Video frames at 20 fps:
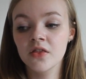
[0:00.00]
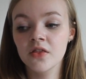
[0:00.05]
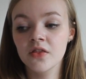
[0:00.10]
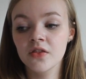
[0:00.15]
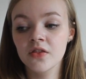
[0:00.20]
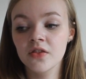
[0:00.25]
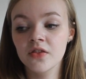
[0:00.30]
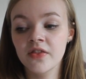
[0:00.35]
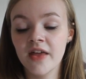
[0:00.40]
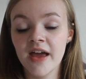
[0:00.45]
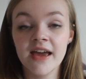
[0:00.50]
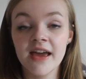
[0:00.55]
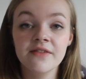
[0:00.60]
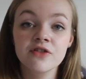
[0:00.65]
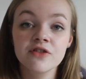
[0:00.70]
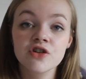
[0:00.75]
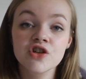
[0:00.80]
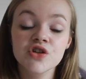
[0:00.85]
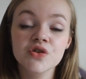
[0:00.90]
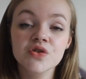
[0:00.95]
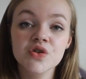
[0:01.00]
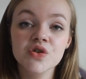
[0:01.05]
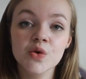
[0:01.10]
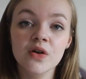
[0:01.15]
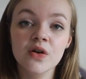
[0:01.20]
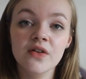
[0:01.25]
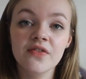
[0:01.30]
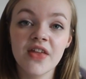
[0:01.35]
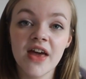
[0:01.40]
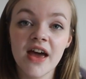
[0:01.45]
they reduced
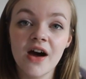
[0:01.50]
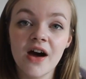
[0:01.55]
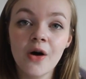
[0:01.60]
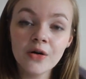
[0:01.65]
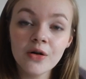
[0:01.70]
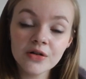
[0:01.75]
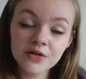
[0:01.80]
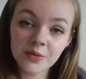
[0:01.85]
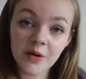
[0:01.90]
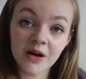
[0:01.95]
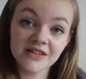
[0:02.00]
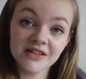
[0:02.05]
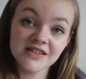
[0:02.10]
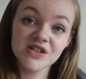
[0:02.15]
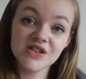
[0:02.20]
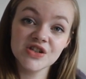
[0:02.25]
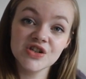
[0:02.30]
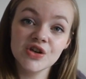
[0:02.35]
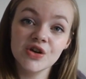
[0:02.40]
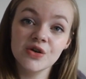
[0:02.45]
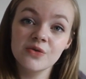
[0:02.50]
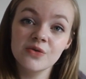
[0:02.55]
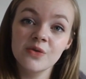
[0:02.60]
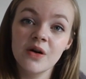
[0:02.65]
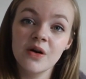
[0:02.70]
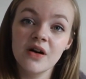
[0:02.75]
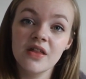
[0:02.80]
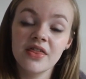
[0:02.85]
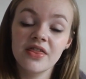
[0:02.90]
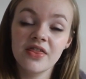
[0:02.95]
all of their old ones to
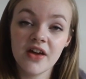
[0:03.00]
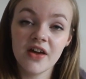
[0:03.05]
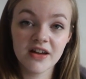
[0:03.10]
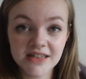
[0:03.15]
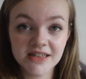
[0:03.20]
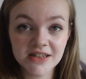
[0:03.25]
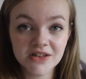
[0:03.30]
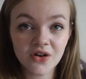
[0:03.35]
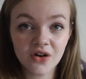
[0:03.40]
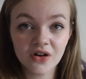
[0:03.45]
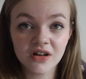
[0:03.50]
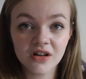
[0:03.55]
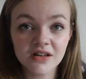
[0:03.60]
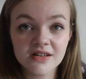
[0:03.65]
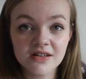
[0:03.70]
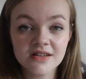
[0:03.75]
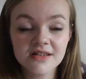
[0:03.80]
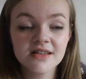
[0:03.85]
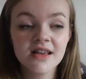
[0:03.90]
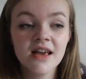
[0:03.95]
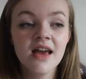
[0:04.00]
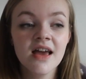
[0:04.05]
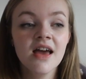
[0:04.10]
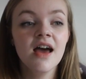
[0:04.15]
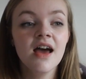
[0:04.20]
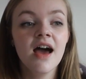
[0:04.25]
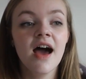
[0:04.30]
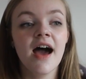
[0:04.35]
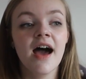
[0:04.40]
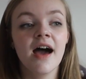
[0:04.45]
$30,
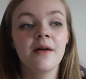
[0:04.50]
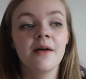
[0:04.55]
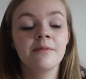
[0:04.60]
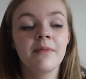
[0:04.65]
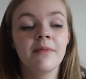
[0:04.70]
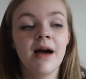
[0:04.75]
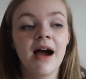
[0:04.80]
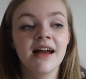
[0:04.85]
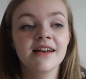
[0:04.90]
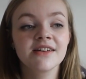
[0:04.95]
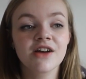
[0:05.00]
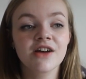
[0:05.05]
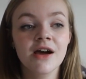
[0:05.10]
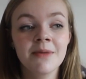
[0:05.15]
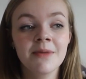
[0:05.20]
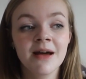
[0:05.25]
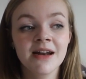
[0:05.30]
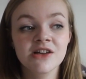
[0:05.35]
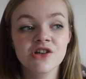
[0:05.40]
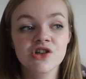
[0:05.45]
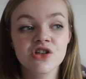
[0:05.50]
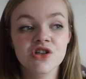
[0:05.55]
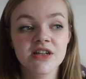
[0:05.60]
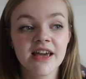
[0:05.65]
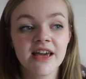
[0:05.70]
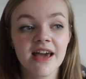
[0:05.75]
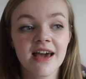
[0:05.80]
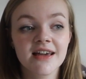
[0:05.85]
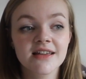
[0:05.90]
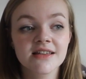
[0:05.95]
and I managed to
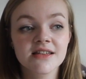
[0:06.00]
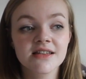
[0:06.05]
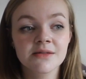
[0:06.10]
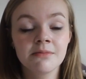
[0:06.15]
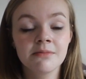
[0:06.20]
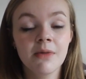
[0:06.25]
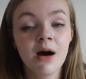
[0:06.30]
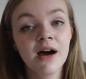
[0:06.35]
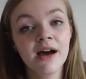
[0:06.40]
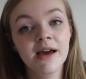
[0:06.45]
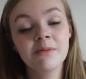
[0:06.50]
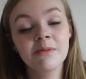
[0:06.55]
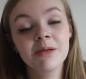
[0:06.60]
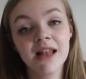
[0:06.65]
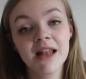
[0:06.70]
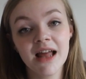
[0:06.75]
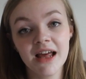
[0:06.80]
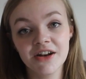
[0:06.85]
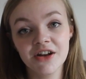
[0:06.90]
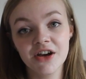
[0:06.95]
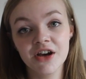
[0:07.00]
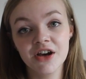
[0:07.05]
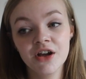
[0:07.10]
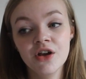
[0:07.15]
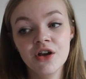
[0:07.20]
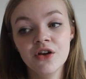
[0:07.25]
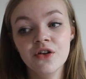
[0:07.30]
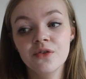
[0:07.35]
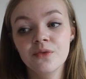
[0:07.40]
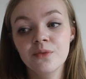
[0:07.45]
get my planner
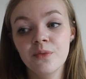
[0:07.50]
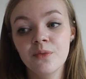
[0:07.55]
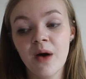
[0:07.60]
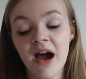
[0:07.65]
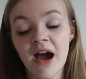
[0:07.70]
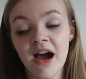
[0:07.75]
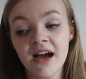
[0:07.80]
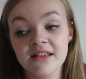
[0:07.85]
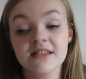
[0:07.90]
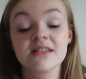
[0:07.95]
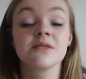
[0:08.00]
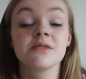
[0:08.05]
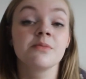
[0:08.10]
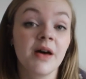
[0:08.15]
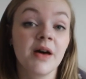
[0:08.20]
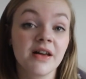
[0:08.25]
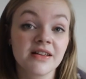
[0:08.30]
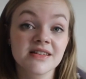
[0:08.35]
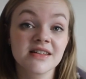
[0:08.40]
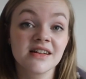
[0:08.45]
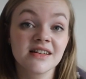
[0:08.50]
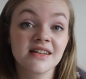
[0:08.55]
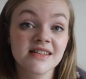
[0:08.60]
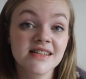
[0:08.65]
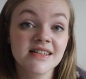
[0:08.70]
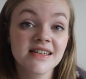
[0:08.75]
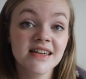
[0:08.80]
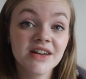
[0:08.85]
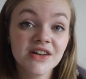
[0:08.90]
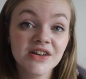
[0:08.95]
and some personalised
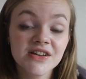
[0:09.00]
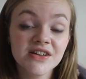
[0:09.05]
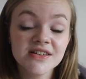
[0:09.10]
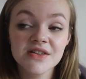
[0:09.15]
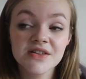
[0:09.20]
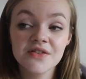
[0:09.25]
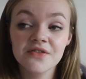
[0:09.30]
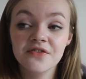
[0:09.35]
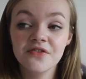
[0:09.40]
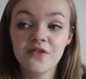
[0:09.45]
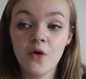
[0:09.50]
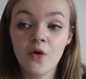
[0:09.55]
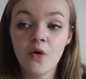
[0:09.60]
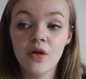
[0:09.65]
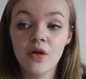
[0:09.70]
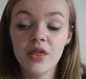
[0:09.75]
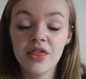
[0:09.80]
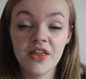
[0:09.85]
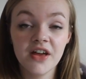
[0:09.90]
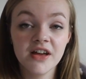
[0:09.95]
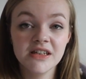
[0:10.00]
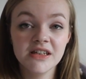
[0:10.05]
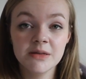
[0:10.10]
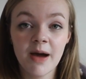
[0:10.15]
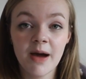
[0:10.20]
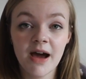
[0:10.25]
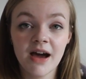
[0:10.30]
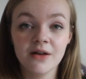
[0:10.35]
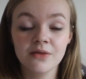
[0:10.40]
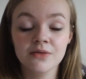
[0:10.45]
stickers for
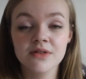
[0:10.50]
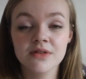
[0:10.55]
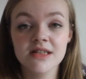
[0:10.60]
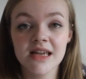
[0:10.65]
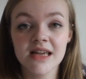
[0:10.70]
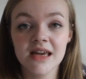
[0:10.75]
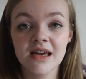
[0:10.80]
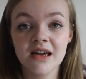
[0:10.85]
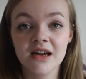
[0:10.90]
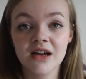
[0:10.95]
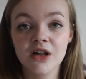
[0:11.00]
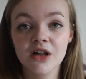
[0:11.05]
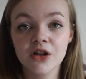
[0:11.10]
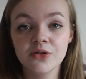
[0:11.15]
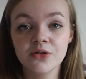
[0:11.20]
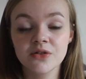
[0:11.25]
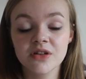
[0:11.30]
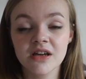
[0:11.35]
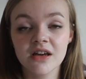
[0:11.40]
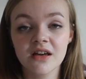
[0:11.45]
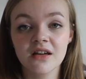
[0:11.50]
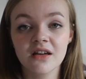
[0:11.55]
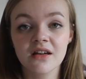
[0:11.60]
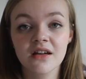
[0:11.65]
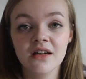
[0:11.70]
£30, including